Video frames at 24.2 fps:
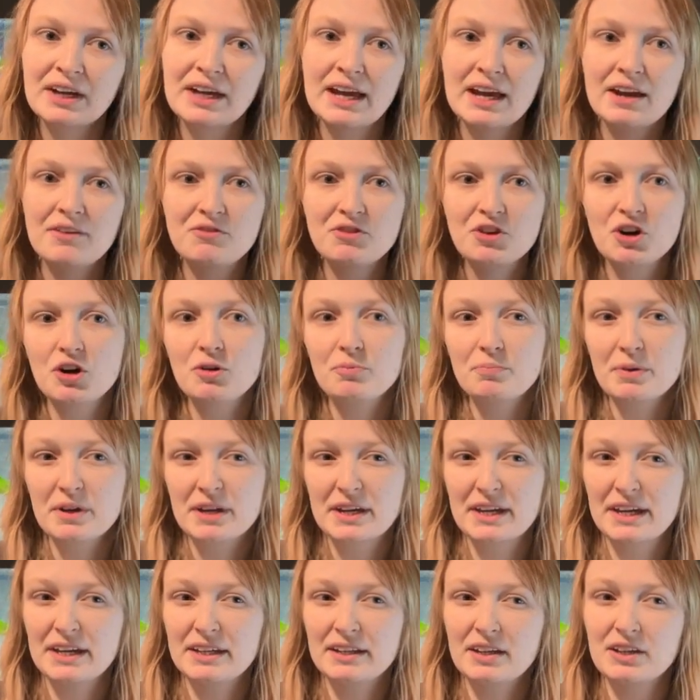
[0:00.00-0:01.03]
If you're a
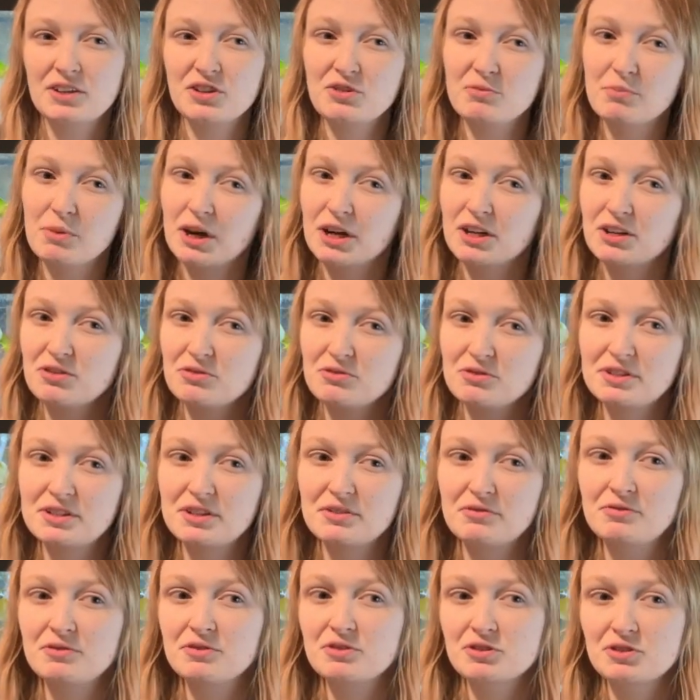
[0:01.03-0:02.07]
beginner, you might use
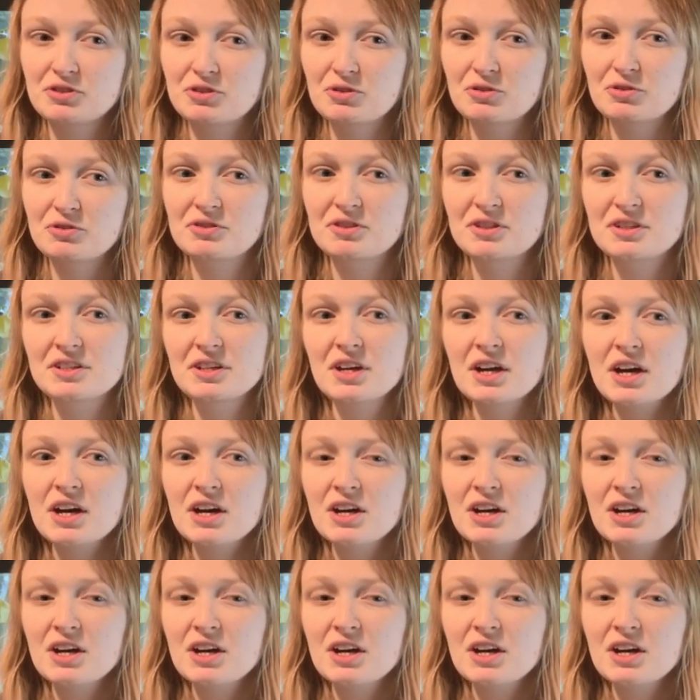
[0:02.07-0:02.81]
different sources.